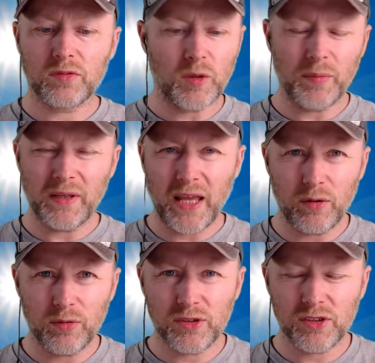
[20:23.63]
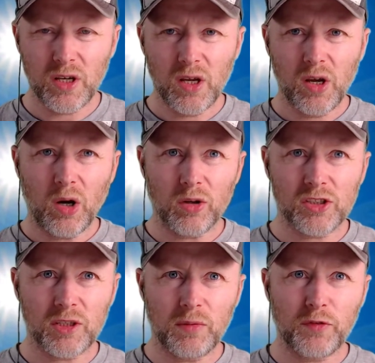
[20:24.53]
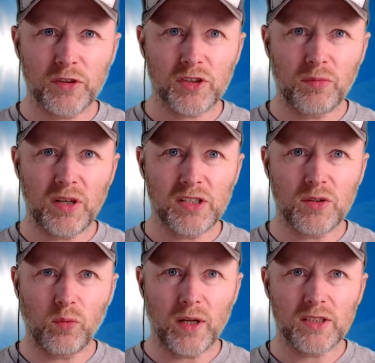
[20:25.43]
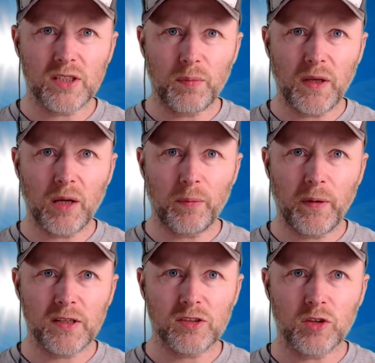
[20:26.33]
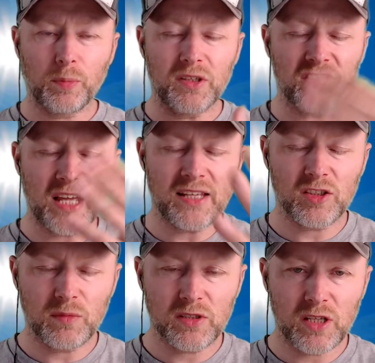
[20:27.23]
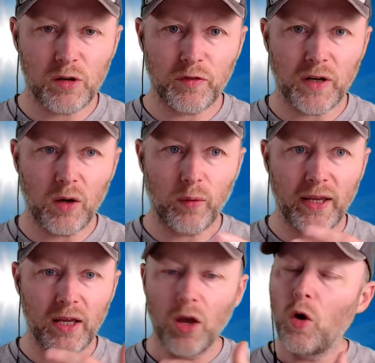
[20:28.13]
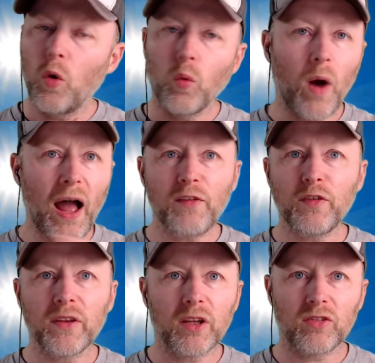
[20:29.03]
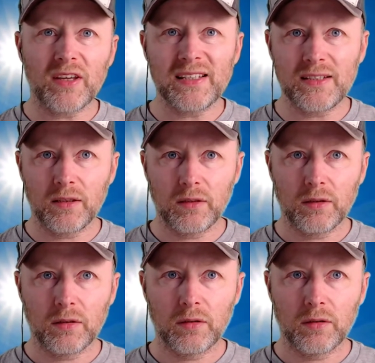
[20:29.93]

somebody else, or somebody for some reason wants to be that person or presents himself in that way, whatever their reason.